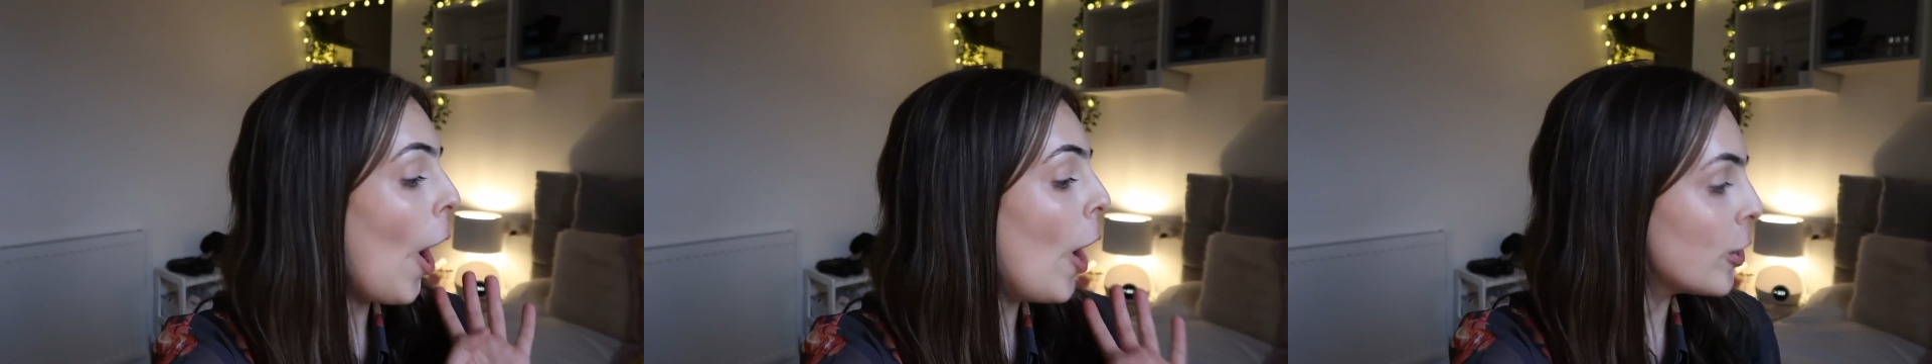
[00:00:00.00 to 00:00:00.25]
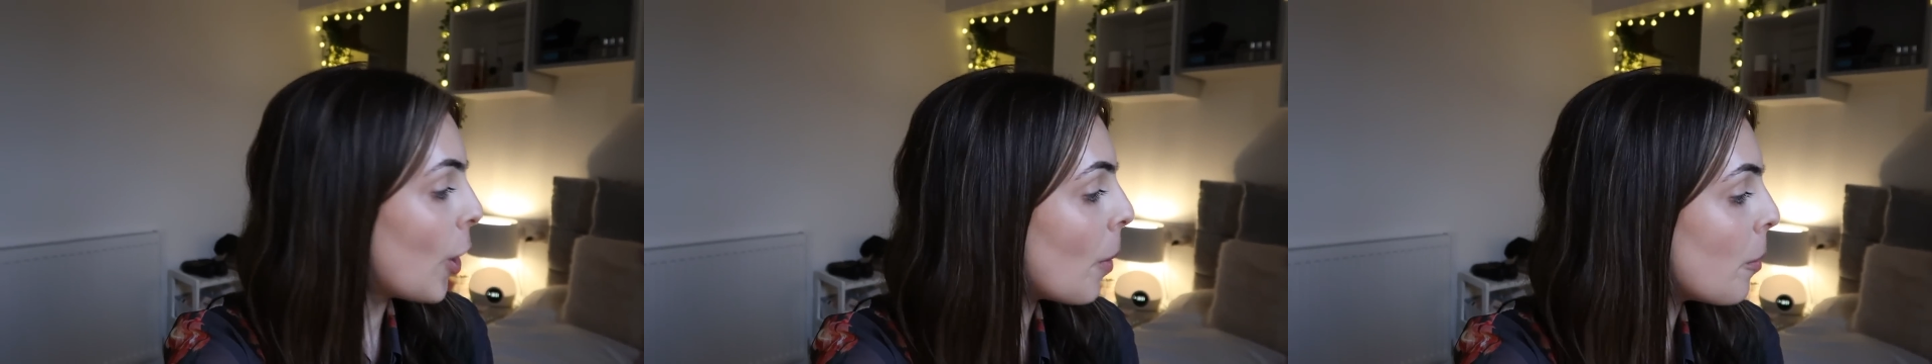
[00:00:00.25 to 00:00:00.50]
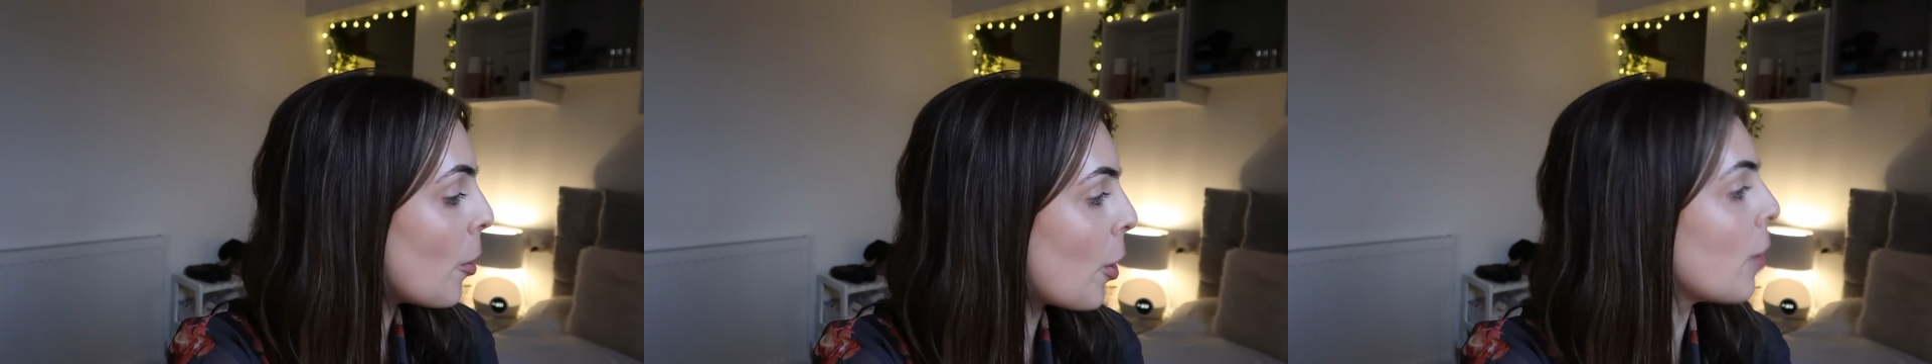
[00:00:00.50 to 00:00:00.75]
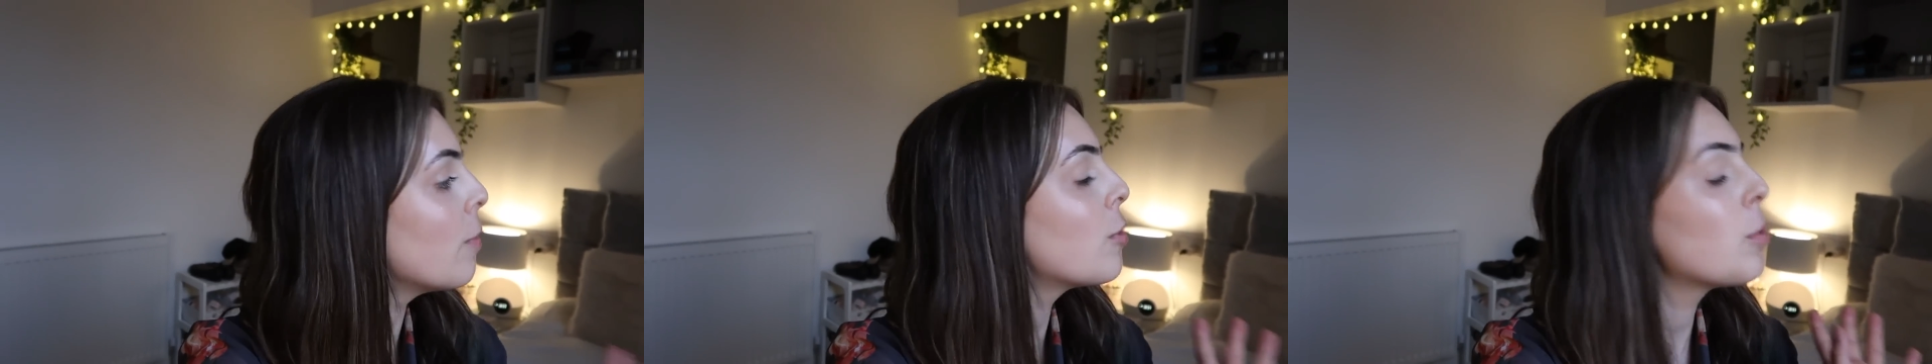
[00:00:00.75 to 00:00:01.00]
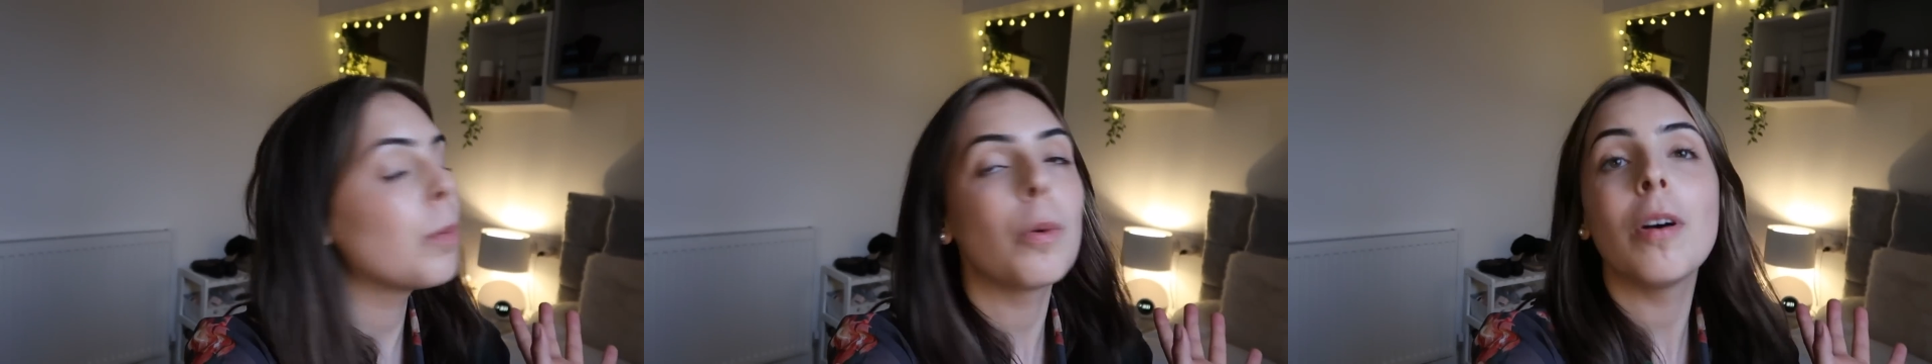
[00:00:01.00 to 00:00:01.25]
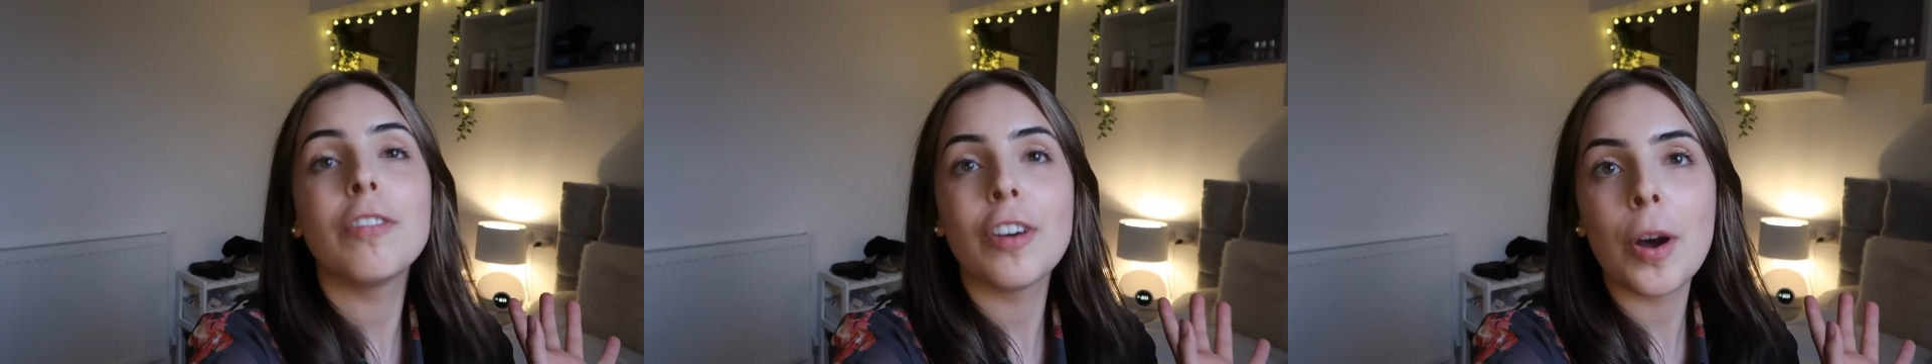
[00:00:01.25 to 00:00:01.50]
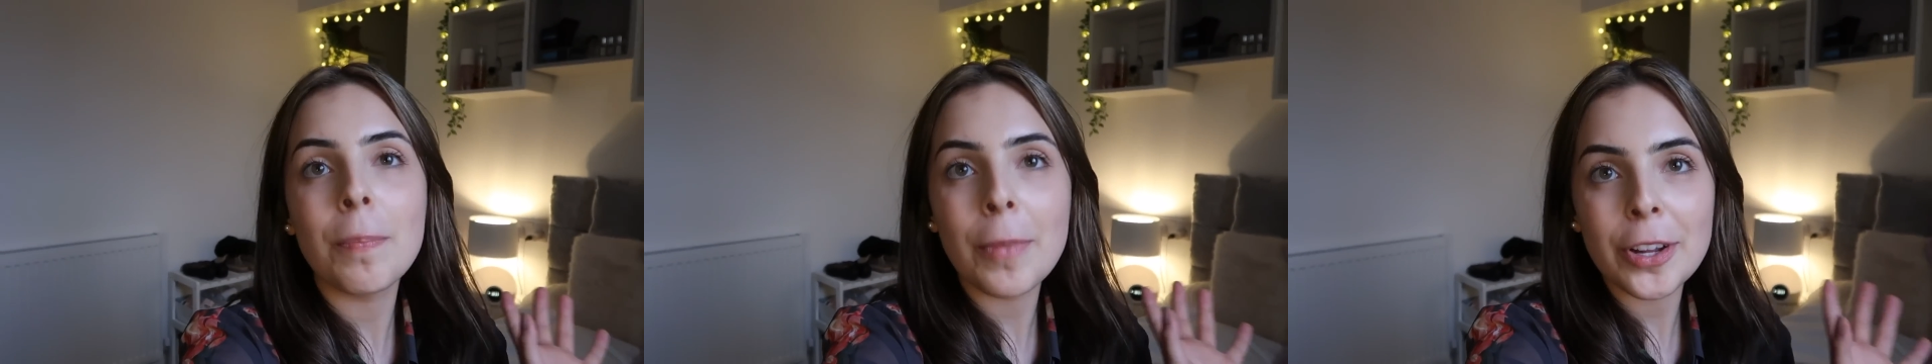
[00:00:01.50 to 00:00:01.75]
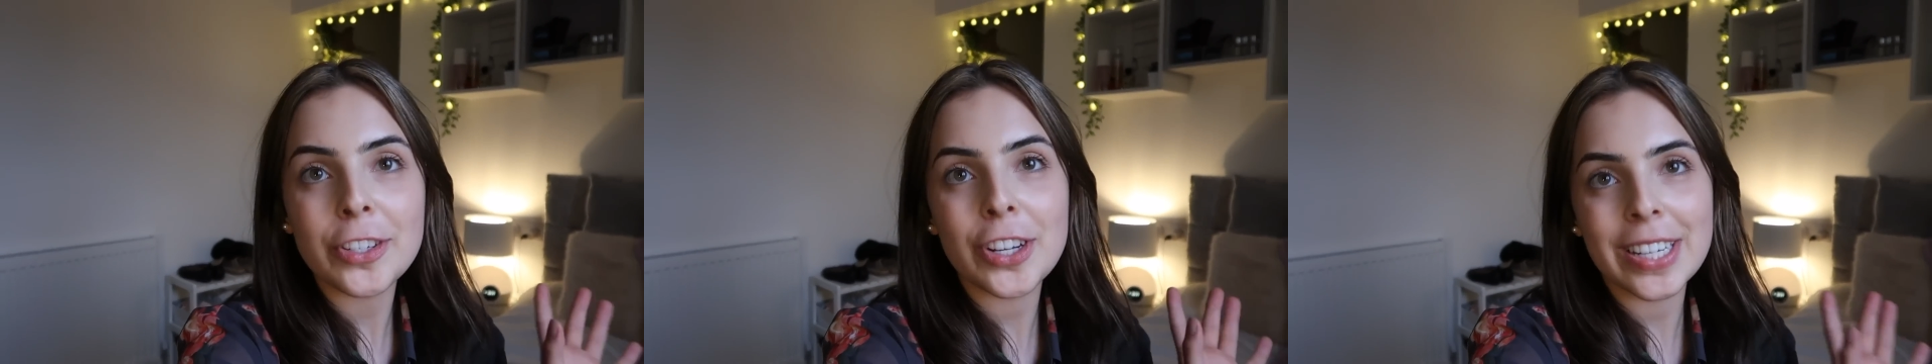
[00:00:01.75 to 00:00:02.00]
a lot more comfortable for a
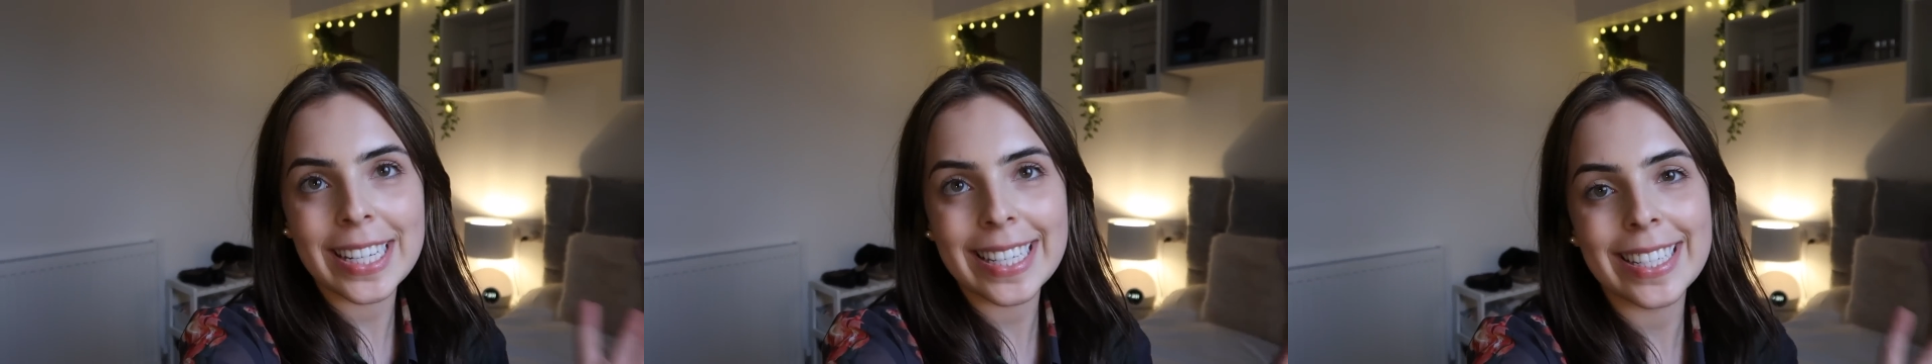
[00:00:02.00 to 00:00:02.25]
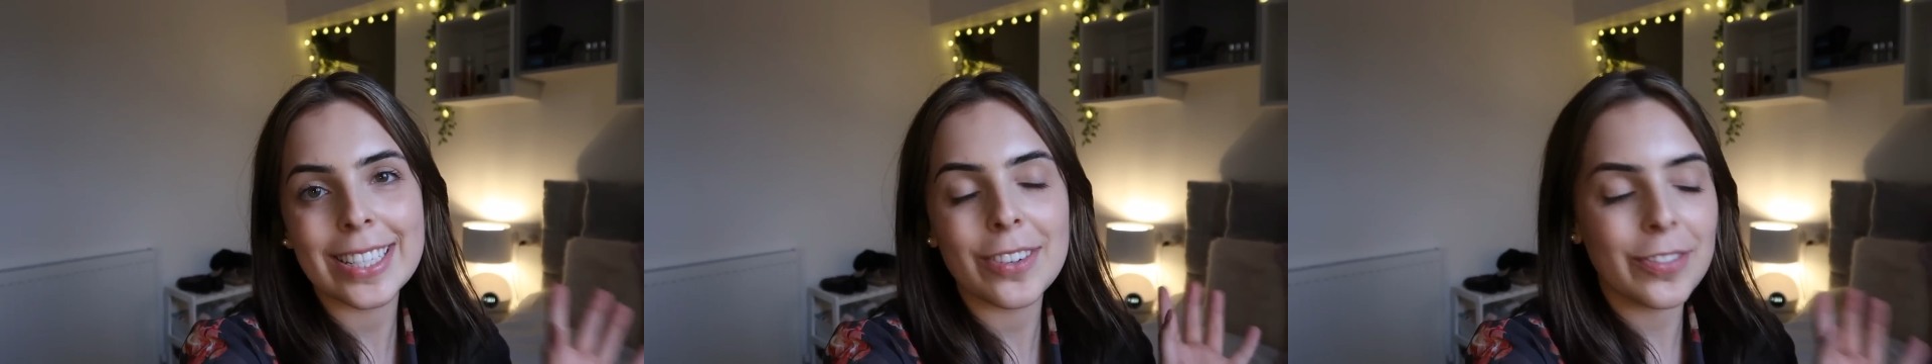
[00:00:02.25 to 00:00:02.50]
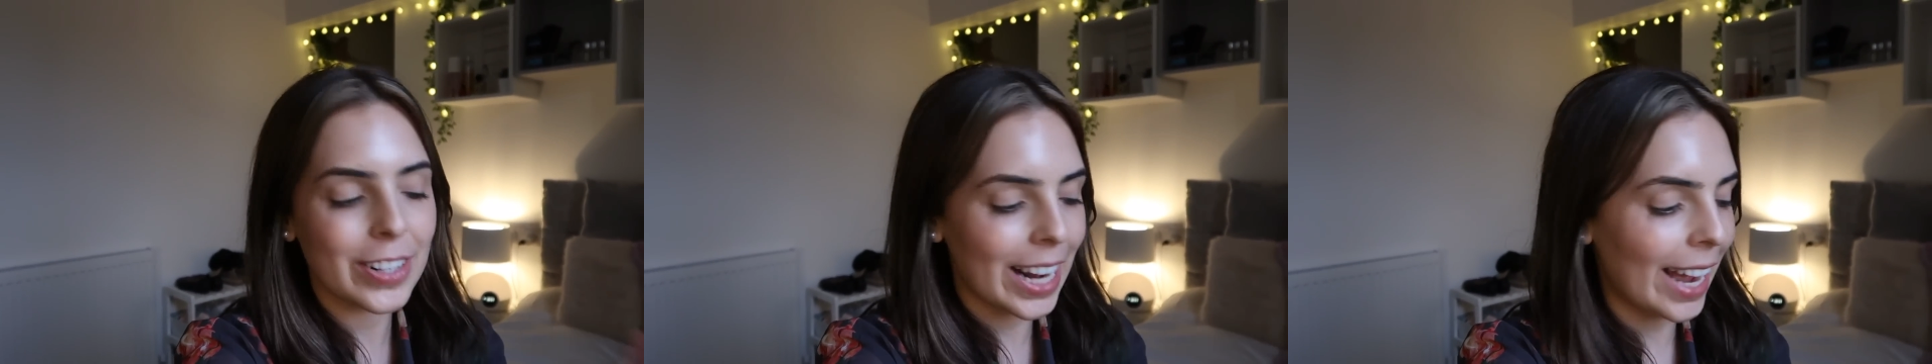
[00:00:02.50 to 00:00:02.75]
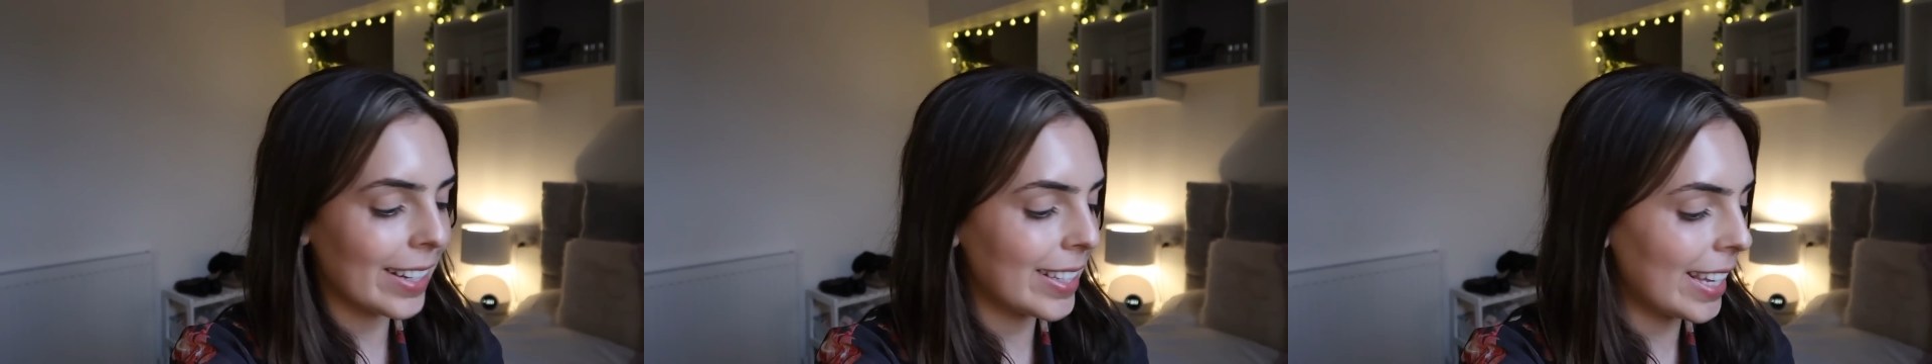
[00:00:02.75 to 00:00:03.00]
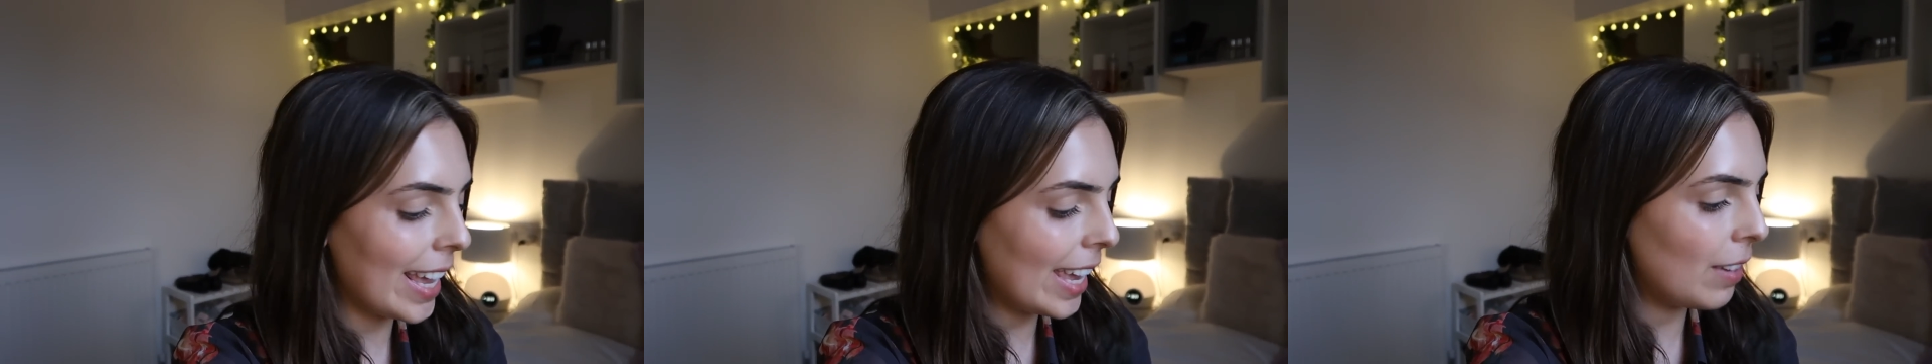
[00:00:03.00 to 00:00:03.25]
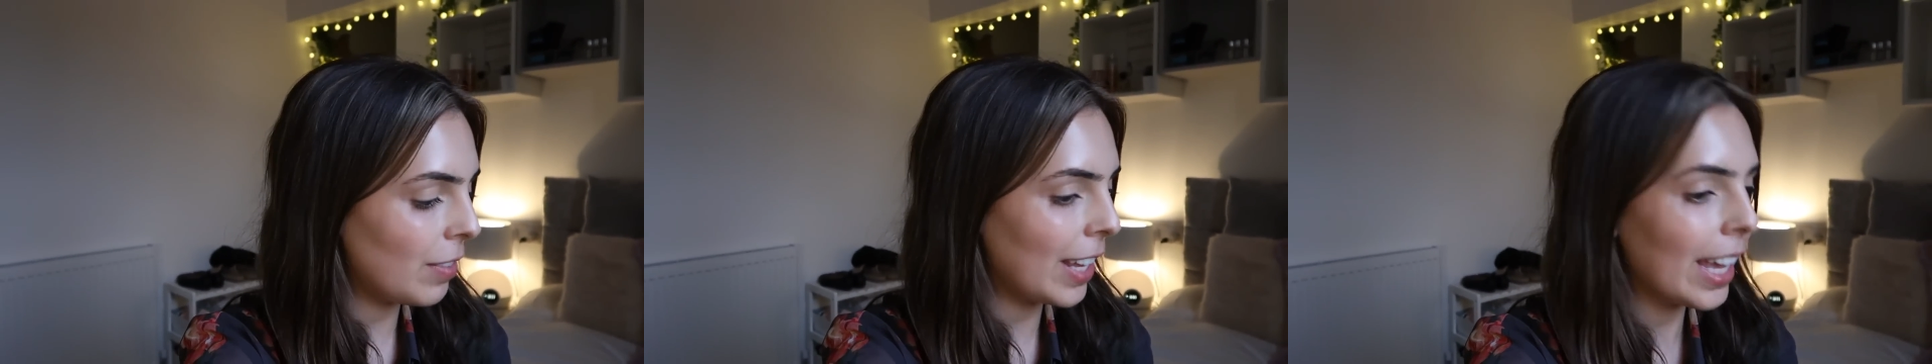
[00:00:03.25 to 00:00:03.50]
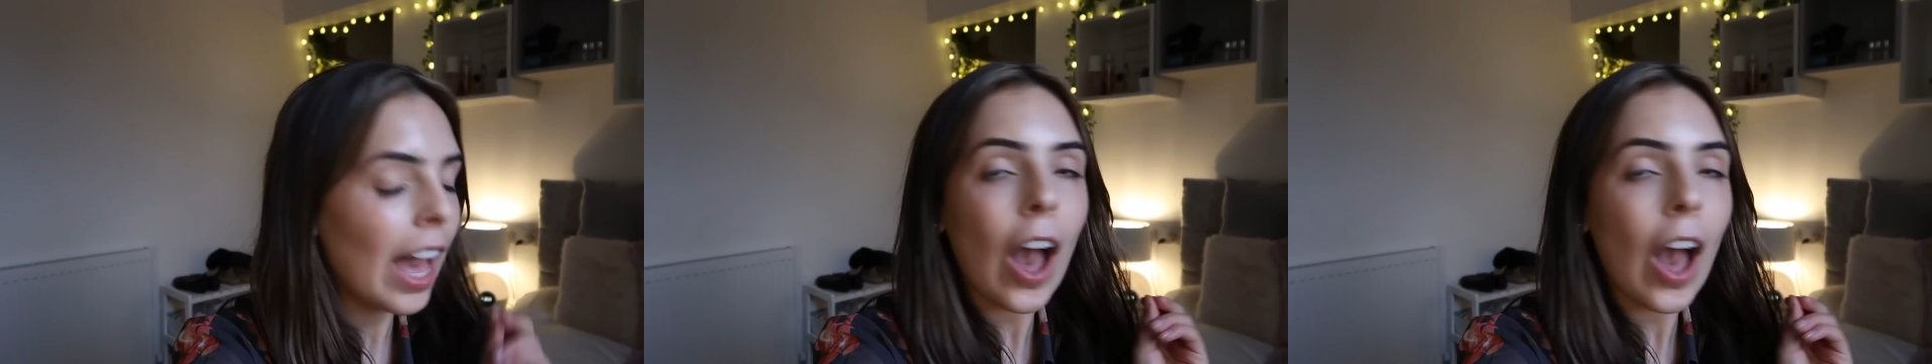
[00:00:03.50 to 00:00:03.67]
much needed relaxing evening.